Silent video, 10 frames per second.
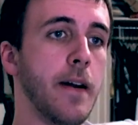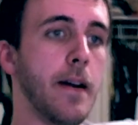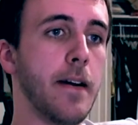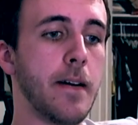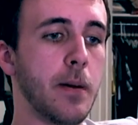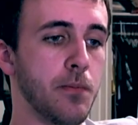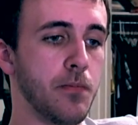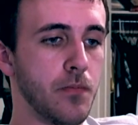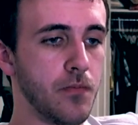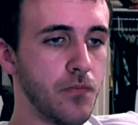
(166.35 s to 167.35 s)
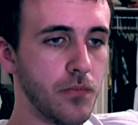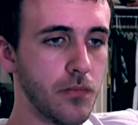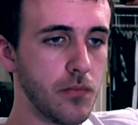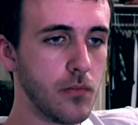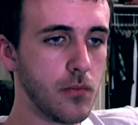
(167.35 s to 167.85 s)

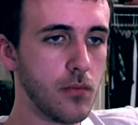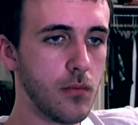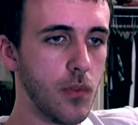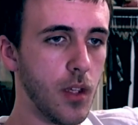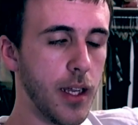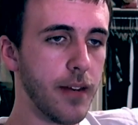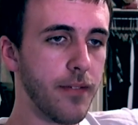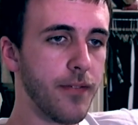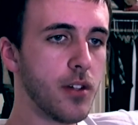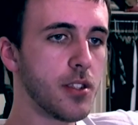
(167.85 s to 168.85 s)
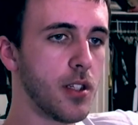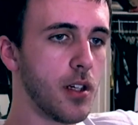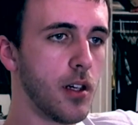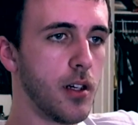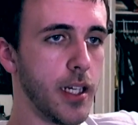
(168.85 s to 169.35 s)
When I first
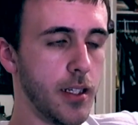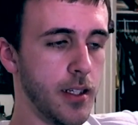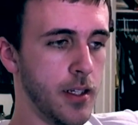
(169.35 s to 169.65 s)
heard it,